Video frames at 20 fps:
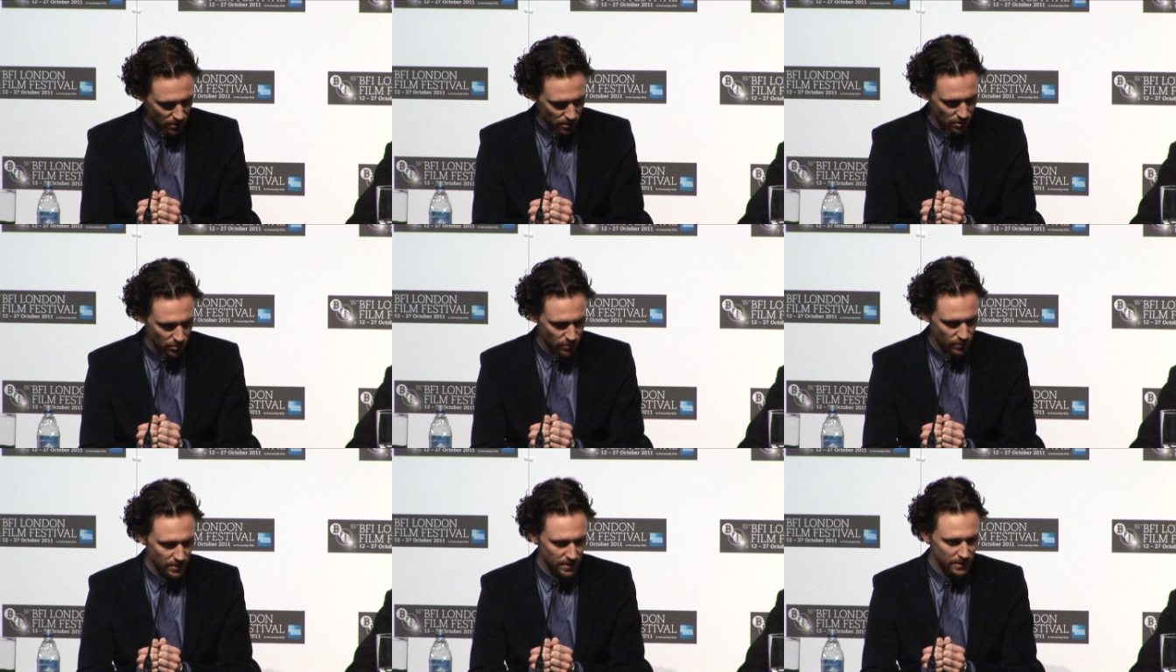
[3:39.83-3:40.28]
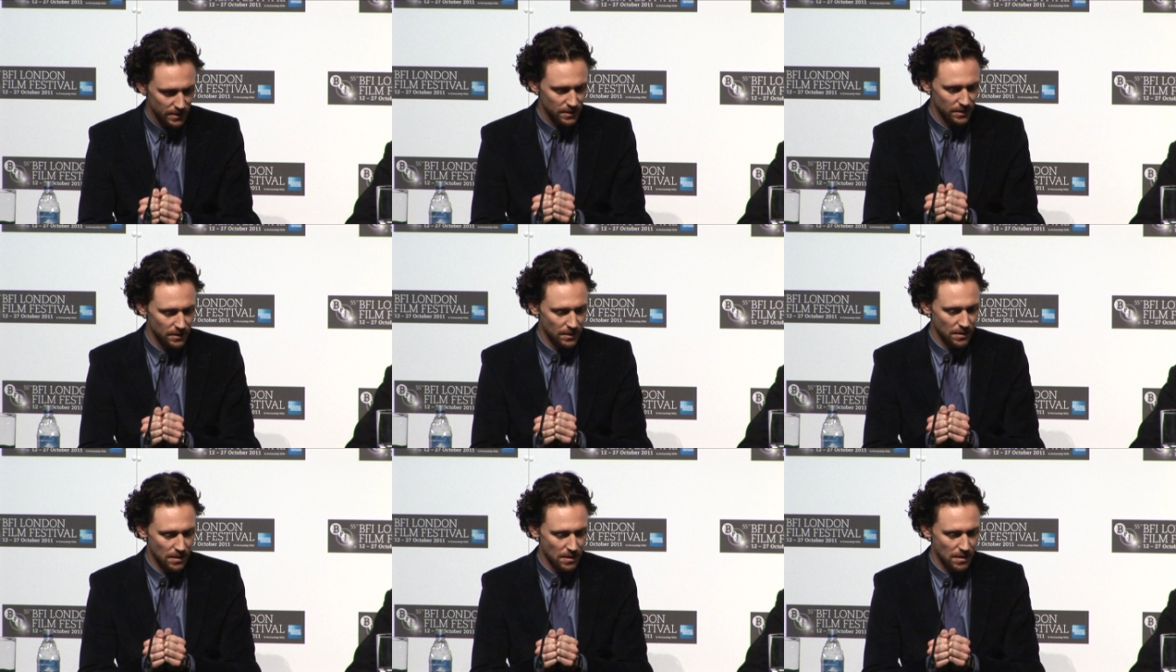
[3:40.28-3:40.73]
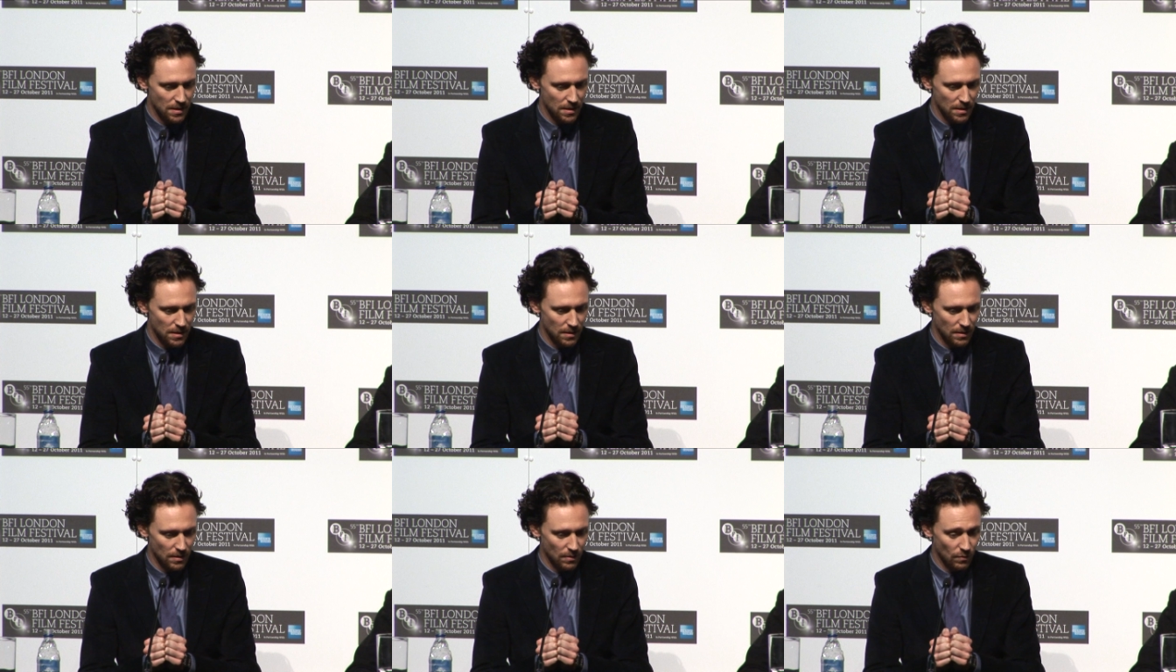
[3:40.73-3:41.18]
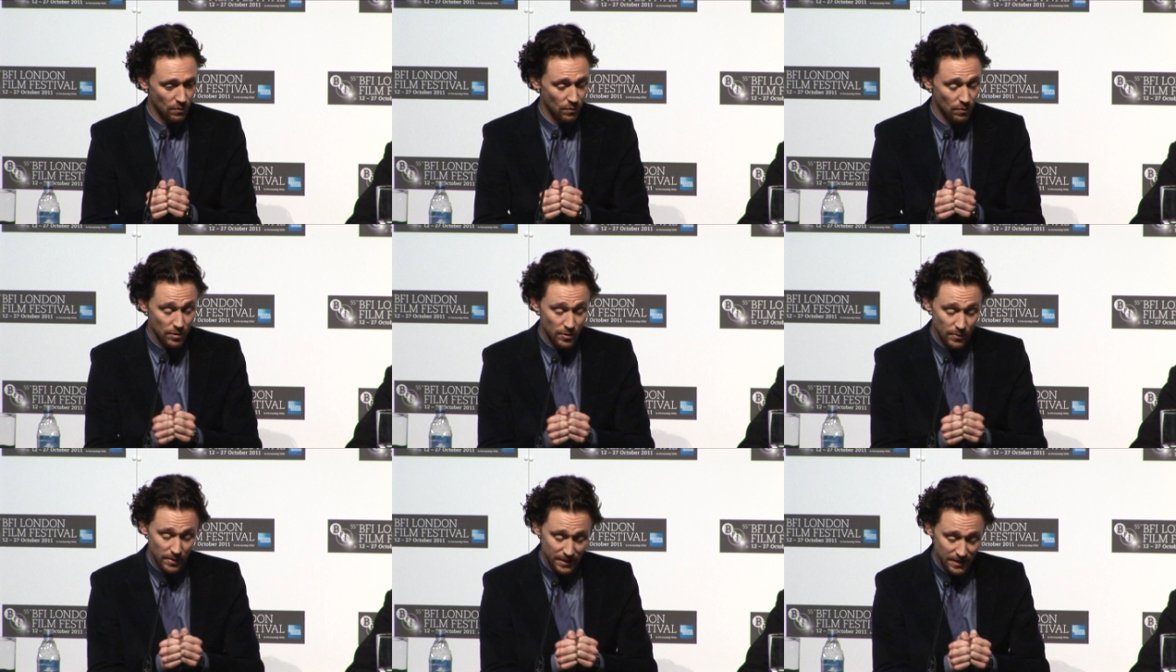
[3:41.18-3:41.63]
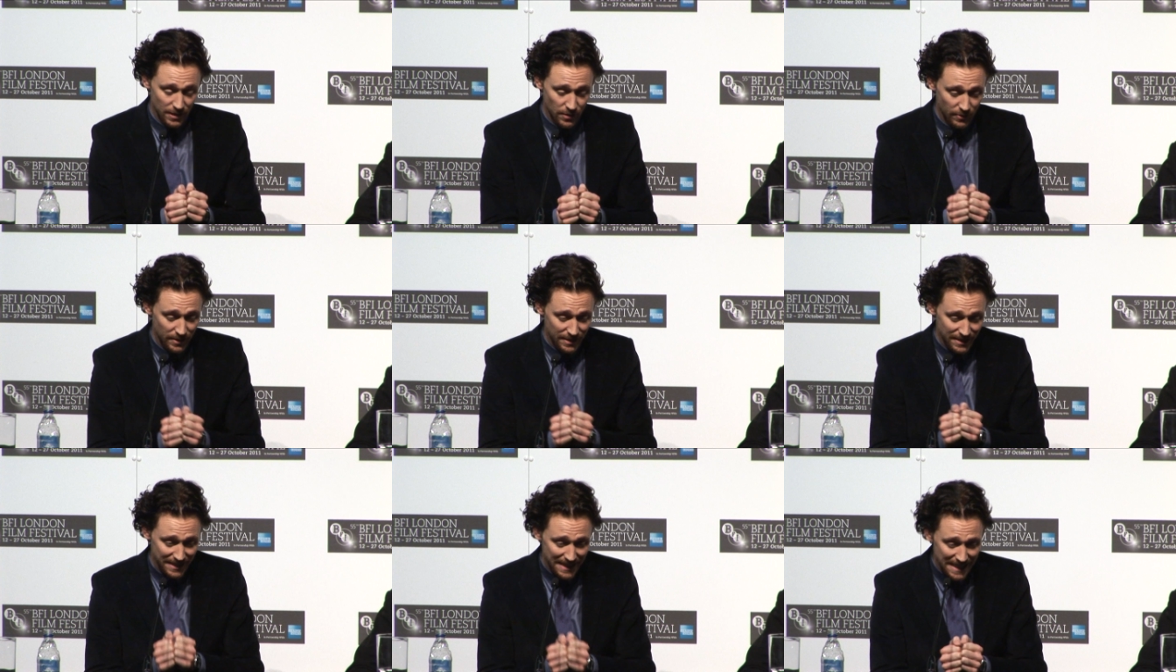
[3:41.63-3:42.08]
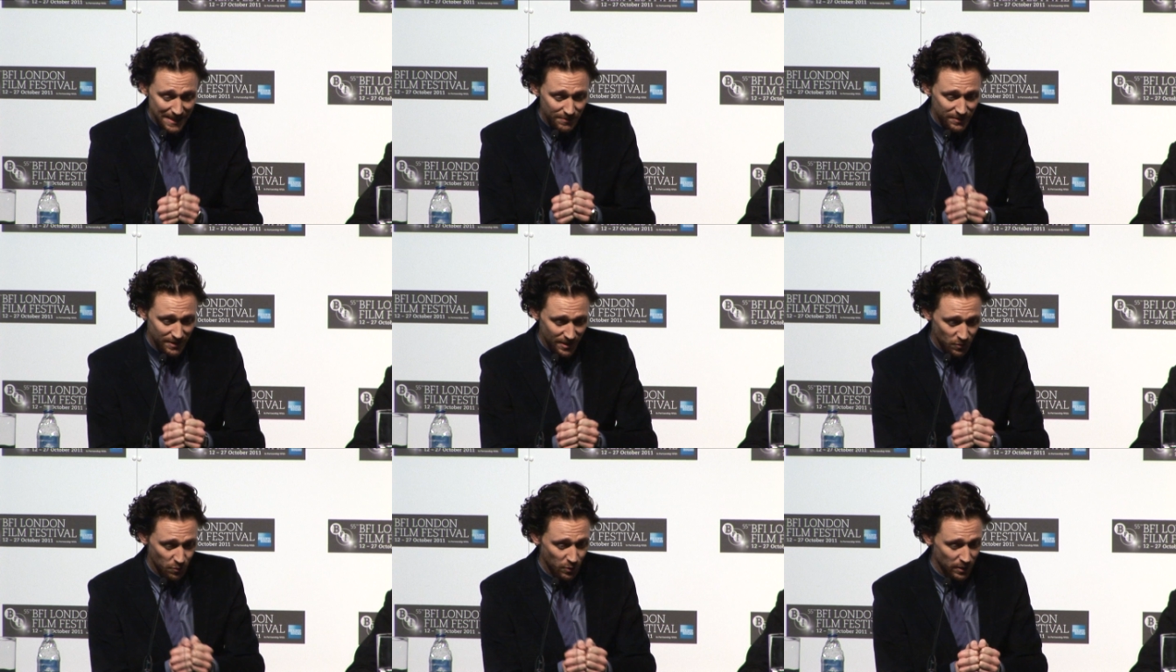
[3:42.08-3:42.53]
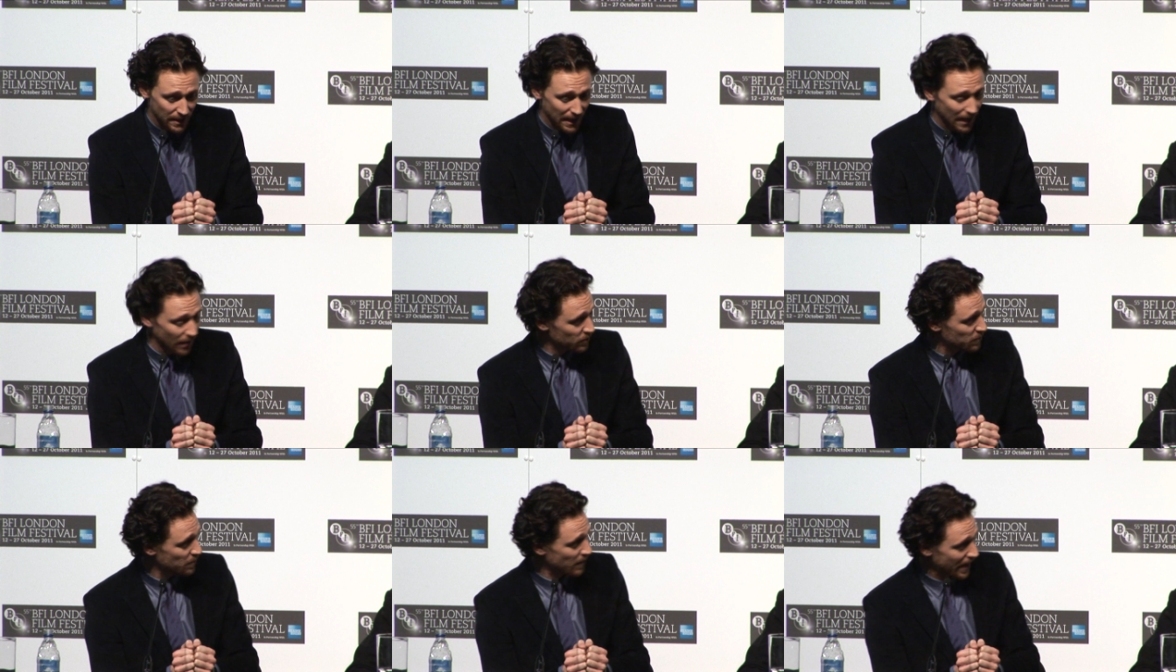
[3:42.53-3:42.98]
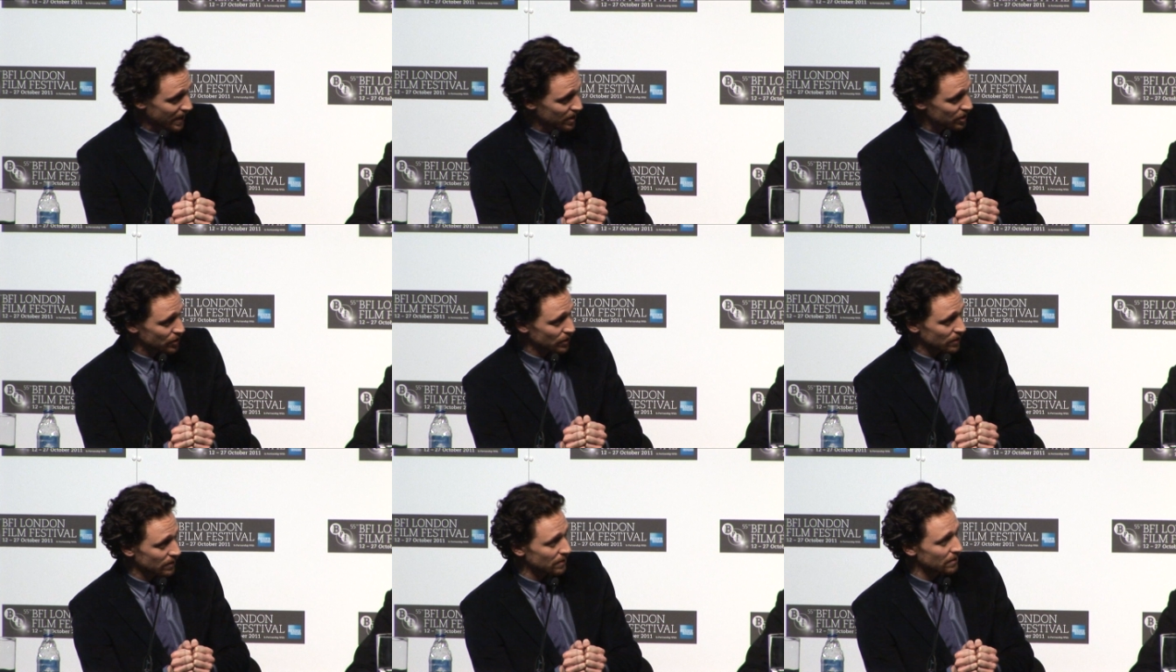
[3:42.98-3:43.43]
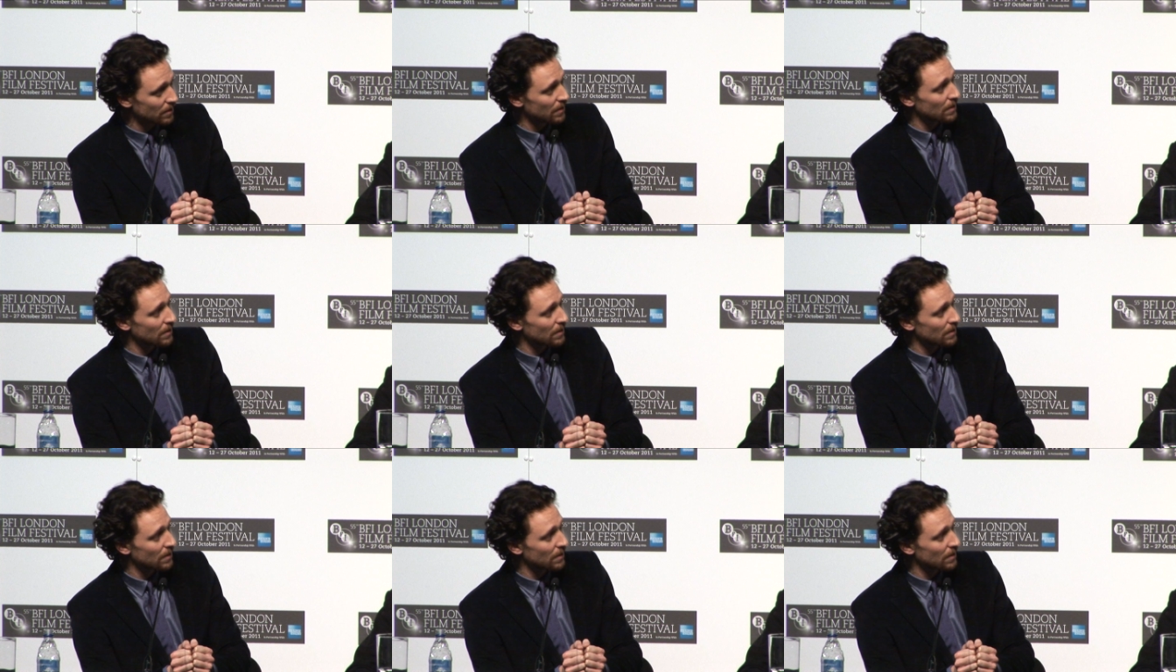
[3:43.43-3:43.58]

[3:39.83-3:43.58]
who it seems is without passion.